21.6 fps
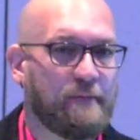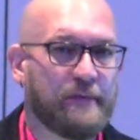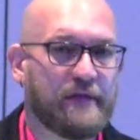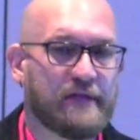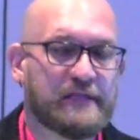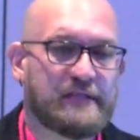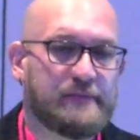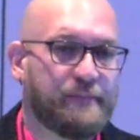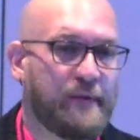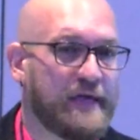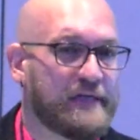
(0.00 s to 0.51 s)
but
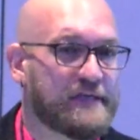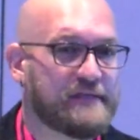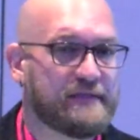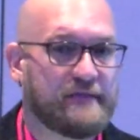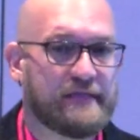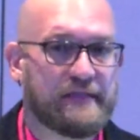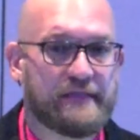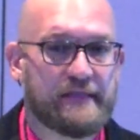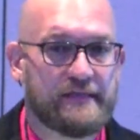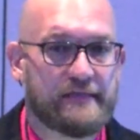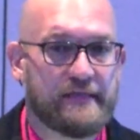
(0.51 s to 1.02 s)

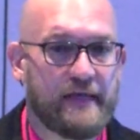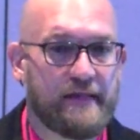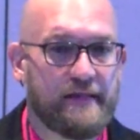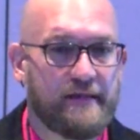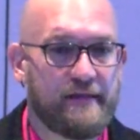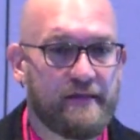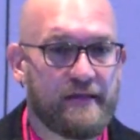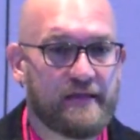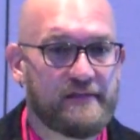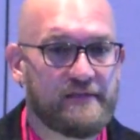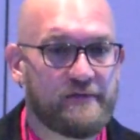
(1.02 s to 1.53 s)
especially today,
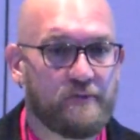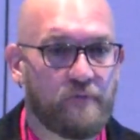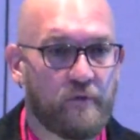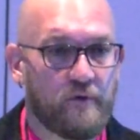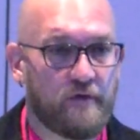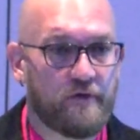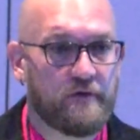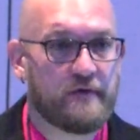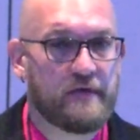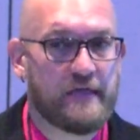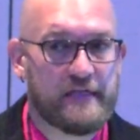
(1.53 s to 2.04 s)
this
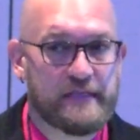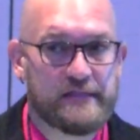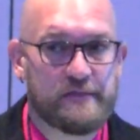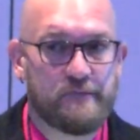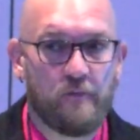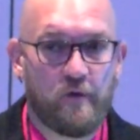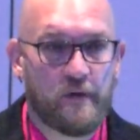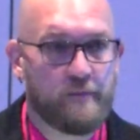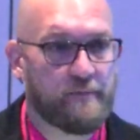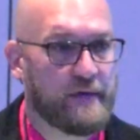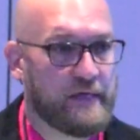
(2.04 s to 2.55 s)
world needs
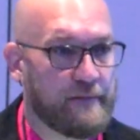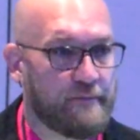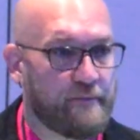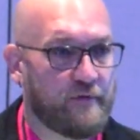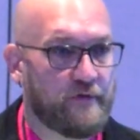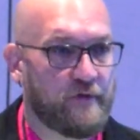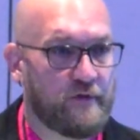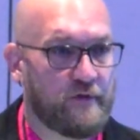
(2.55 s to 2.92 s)
more people